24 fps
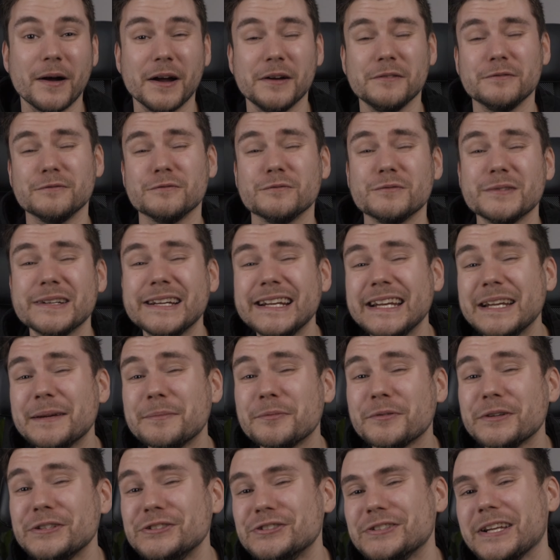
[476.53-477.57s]
I really
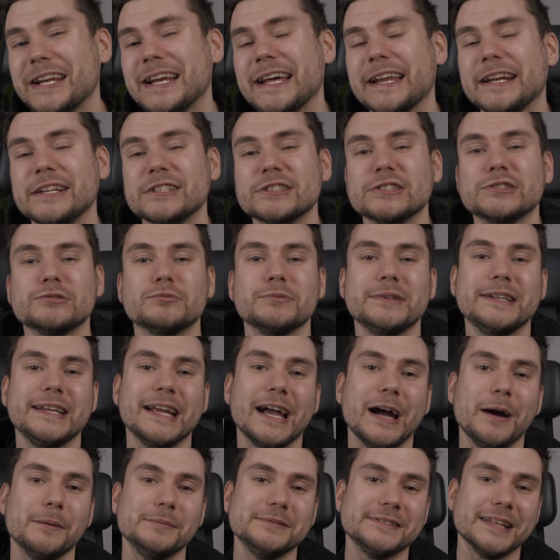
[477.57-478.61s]
appreciate it, and it just really
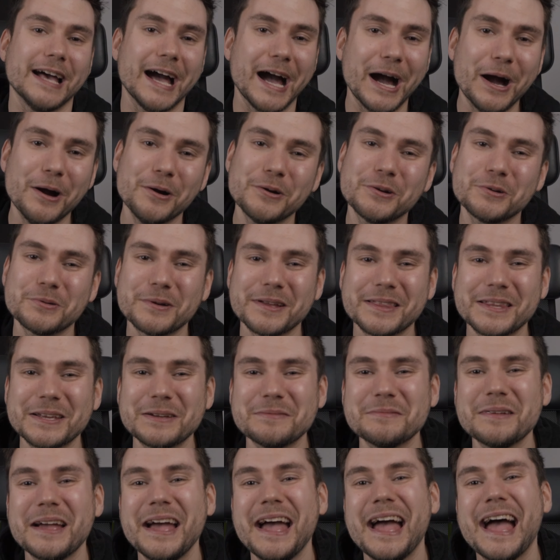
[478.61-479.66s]
helps the
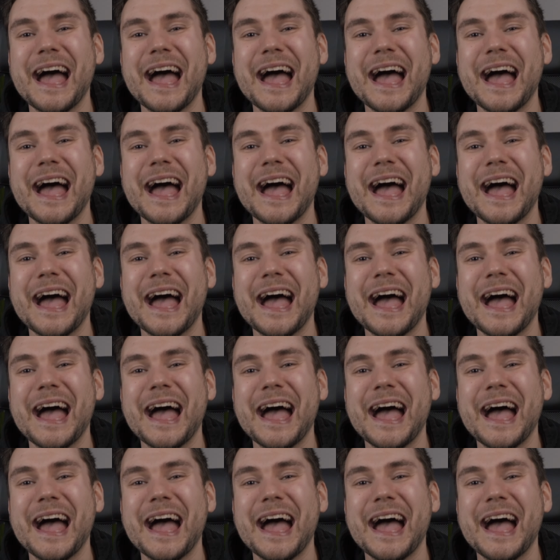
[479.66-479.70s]
algorithm.